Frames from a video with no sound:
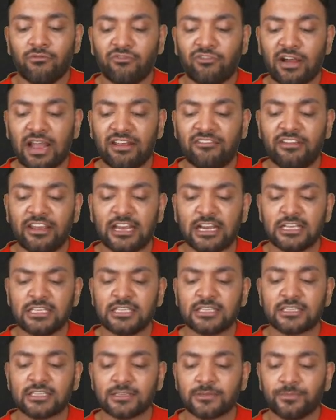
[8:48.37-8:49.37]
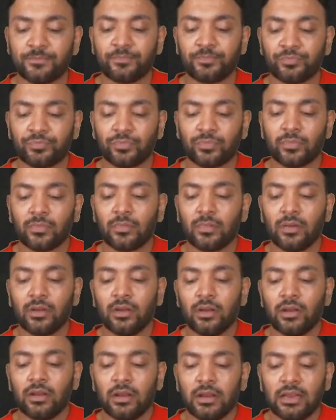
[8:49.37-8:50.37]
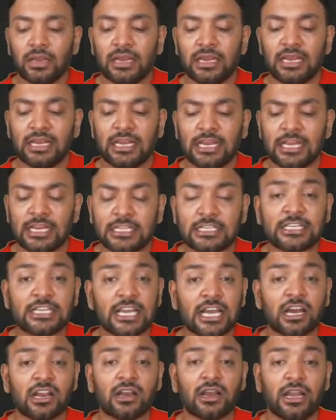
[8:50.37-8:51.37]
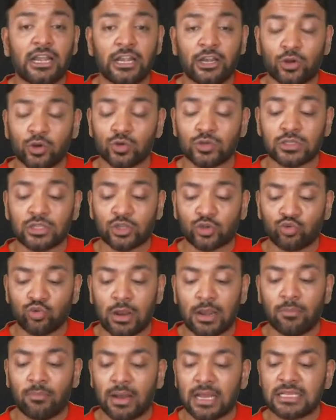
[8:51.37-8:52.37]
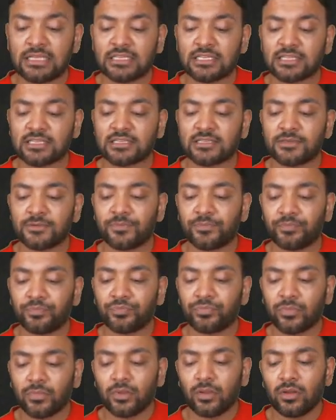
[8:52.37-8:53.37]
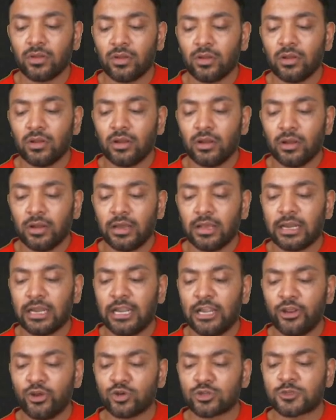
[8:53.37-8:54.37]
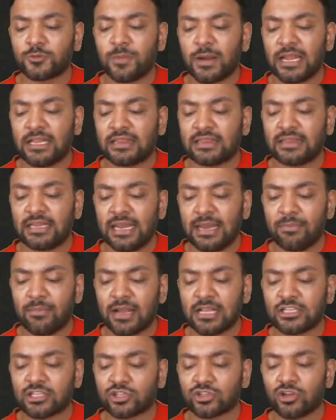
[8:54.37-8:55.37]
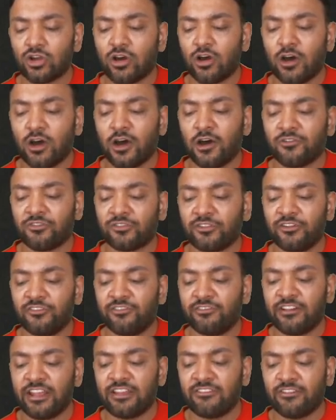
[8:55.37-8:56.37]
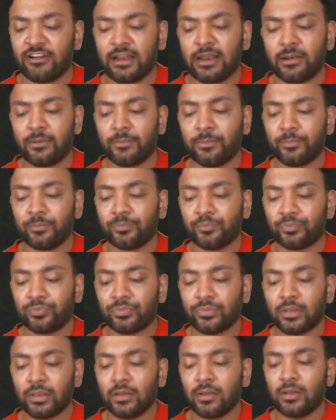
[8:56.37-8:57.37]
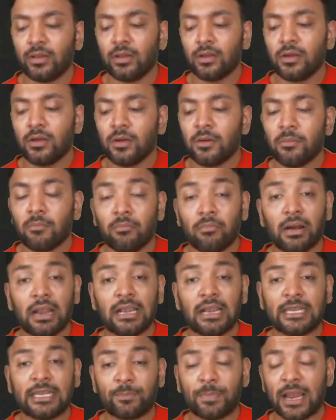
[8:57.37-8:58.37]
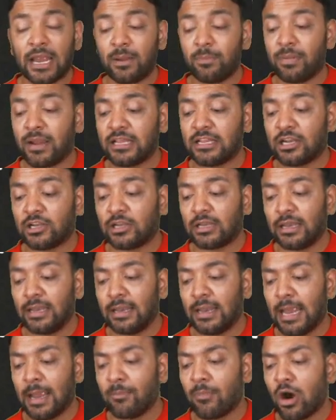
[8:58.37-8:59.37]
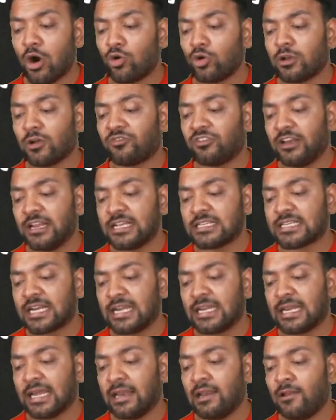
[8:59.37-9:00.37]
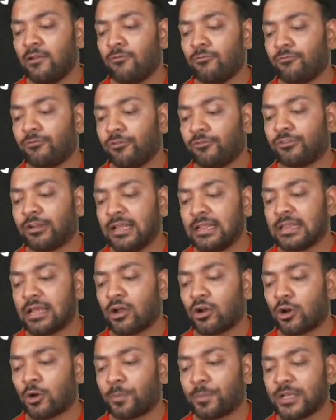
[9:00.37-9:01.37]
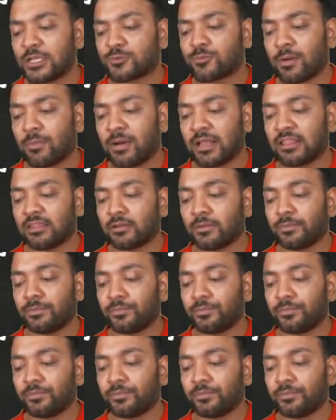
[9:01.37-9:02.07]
5 years, each year into 12 months, reduced by 3 months of waiver, multiplied by the amount of lease rental, 15,000 rupees per month.